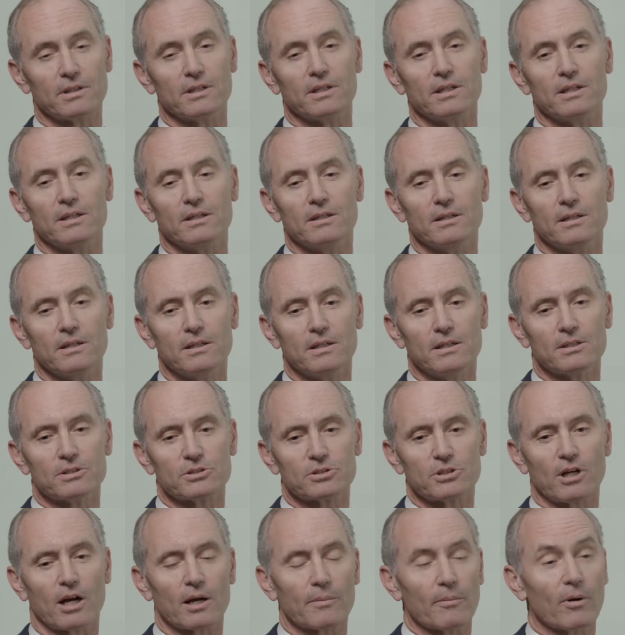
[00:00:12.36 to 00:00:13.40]
The
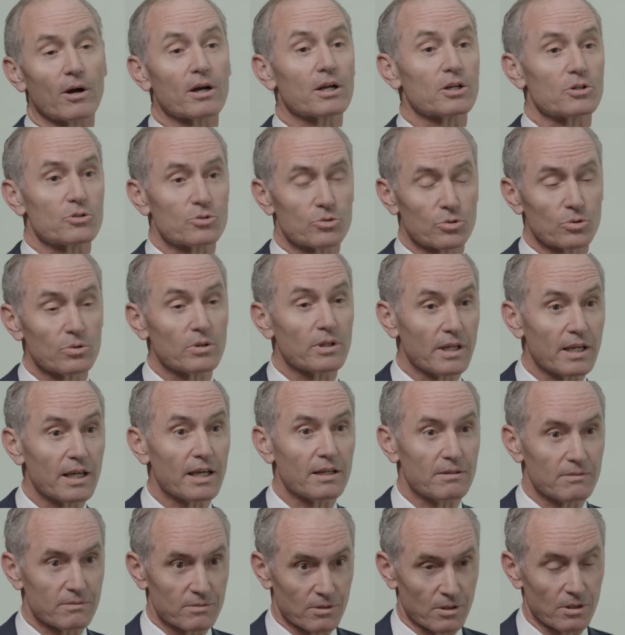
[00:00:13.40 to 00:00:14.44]
stock market truly
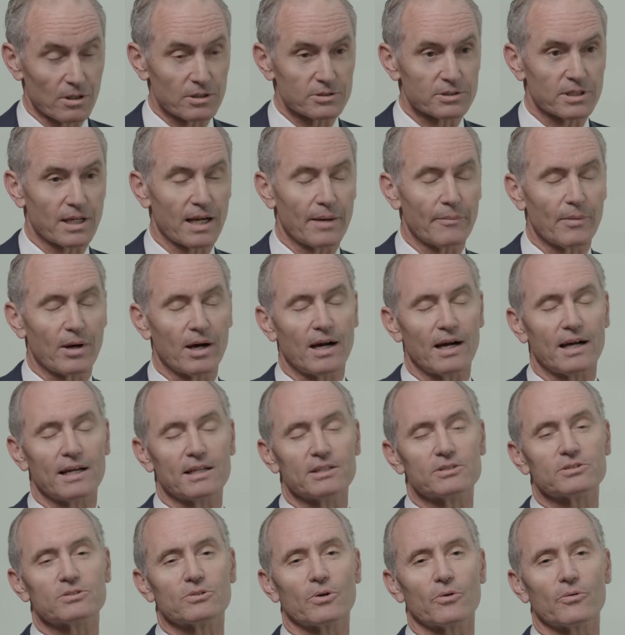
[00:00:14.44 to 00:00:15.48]
hit all-time
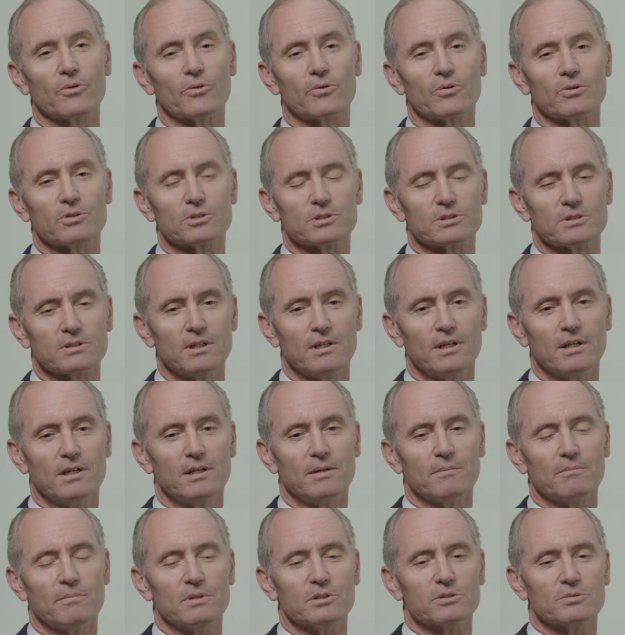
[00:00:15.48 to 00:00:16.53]
highs, although there's
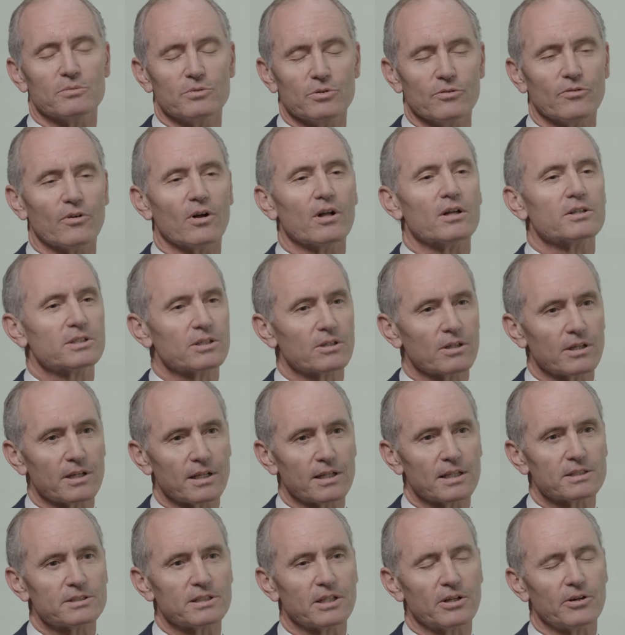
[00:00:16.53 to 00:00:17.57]
been some new volatility
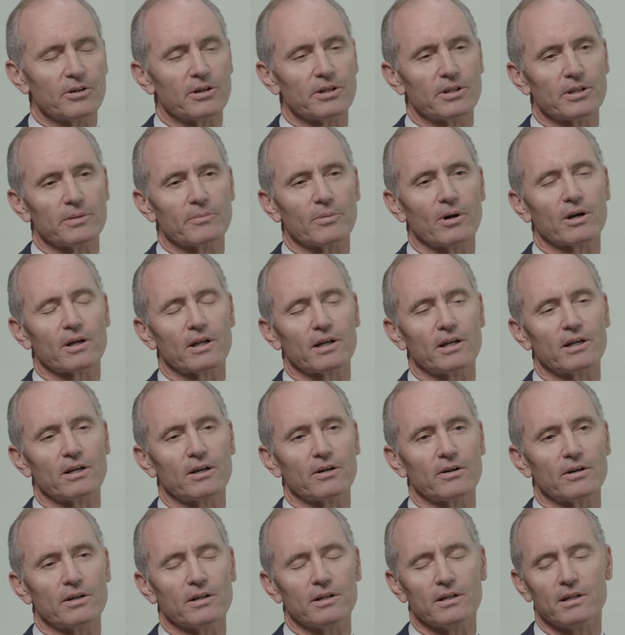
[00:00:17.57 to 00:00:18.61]
that's entered into the market
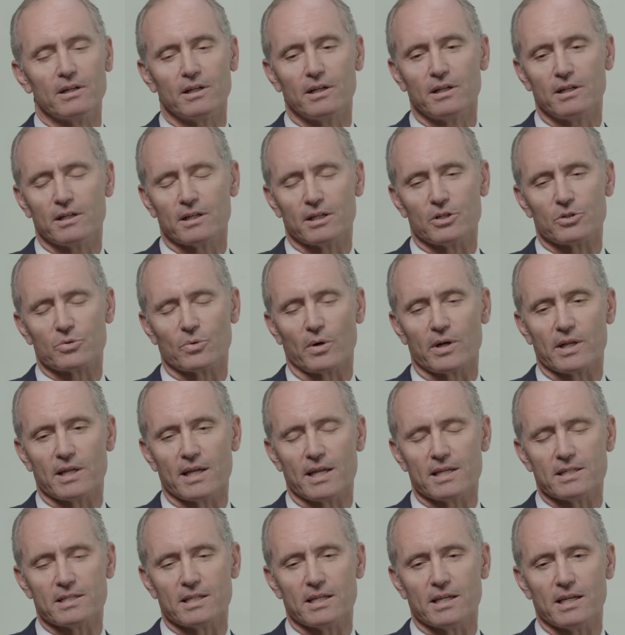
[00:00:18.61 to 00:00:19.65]
here in
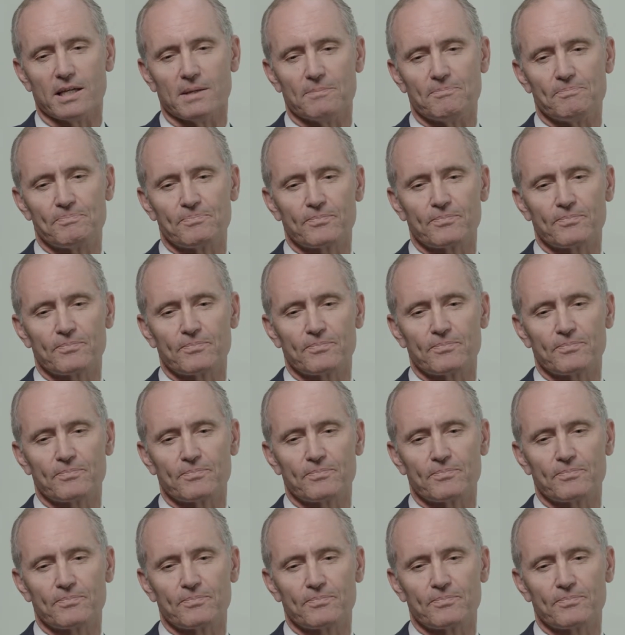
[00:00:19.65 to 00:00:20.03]
2018.